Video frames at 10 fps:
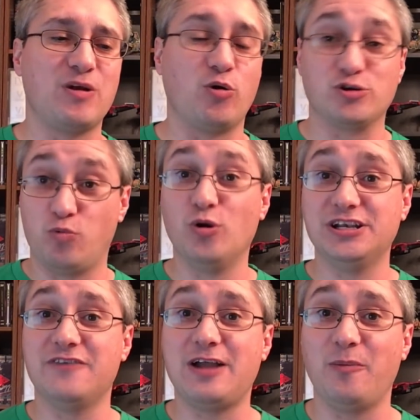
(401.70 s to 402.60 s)
Or
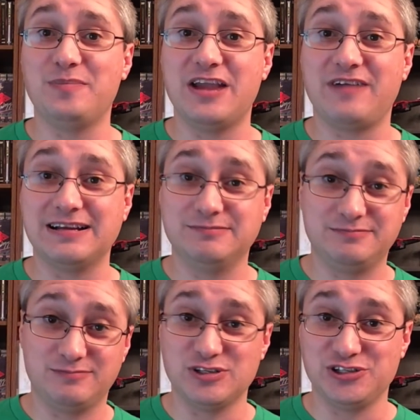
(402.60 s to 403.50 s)
wouldn't have helped me if I
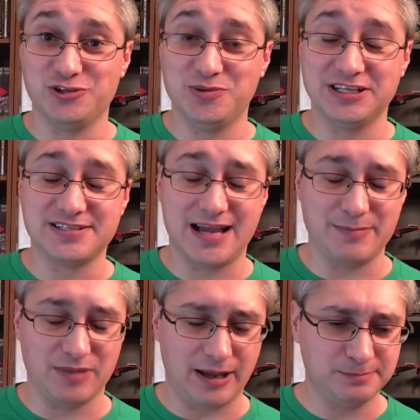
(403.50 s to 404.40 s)
was still doing the
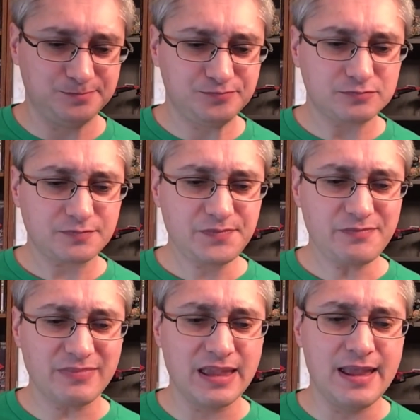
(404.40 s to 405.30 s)
timeline.
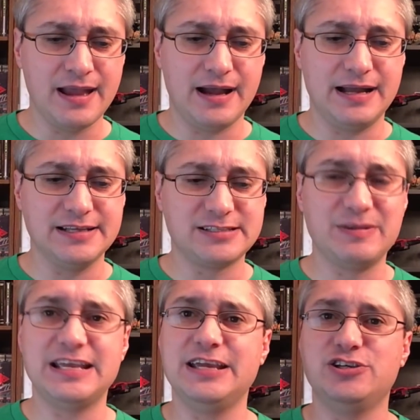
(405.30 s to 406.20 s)
Some
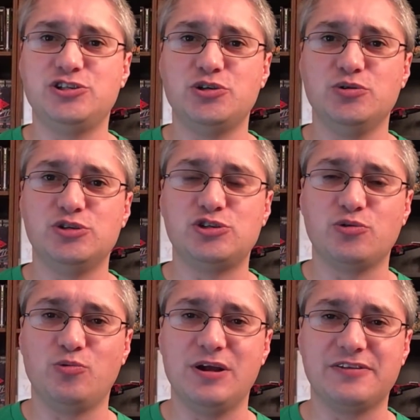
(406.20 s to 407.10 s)
of the issues
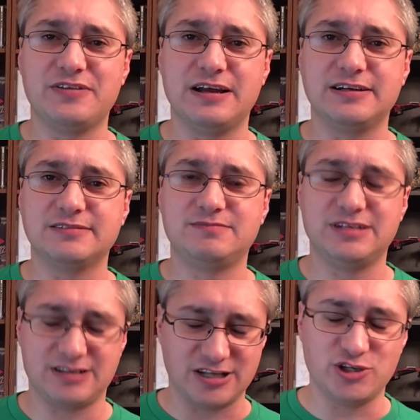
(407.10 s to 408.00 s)
with
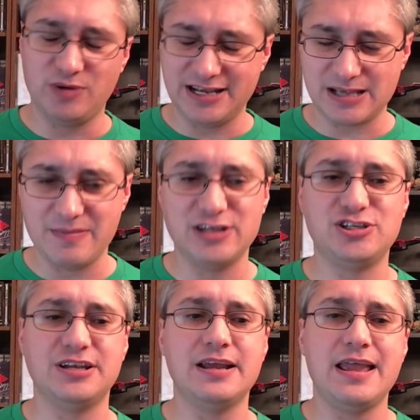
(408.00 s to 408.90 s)
continuity, as I
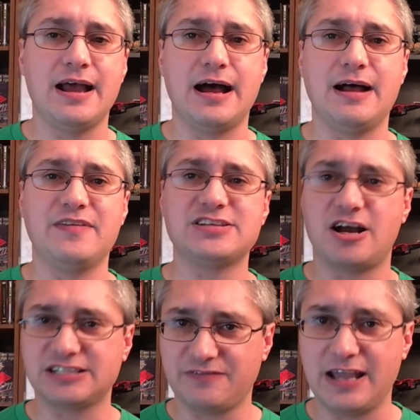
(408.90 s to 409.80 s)
mentioned, the
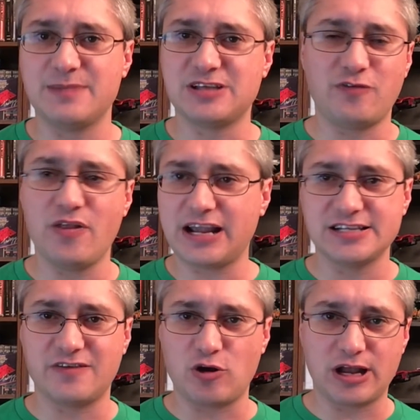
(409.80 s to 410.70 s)
toxic fandom stuff, all that kind
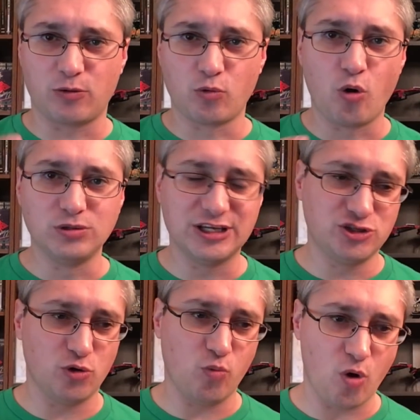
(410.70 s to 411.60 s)
of stuff all kind of rolled
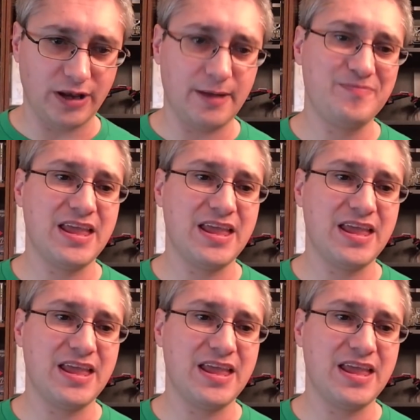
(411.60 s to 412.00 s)
into one.